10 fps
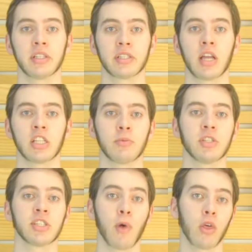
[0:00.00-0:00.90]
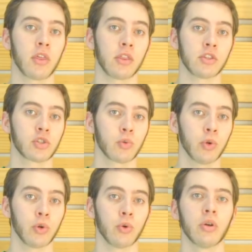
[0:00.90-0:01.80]
designed to be smaller than the
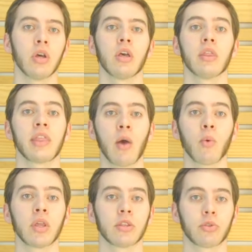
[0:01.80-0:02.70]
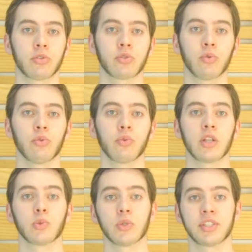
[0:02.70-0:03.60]
screw, that way the screw
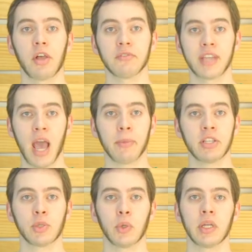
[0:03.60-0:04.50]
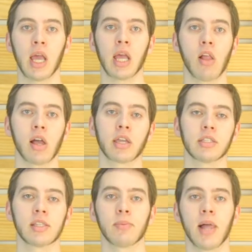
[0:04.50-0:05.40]
threads will self-tap into it and lock
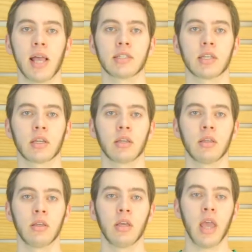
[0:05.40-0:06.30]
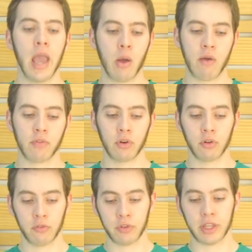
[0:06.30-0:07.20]
into the plastic.
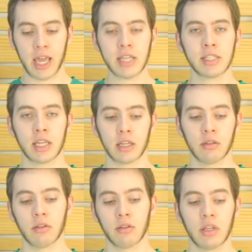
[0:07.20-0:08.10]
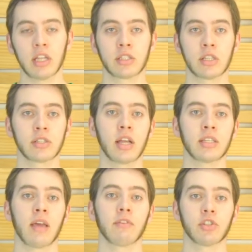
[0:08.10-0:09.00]
However, for the casing, it's designed
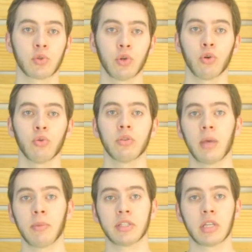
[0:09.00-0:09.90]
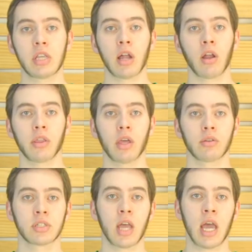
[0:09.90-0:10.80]
to have a screw that meets a nut on the
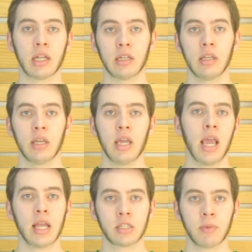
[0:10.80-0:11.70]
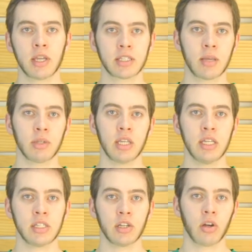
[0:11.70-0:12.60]
other side. And to make assembly
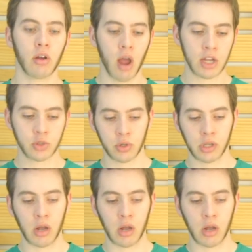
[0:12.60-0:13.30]
easier, I drilled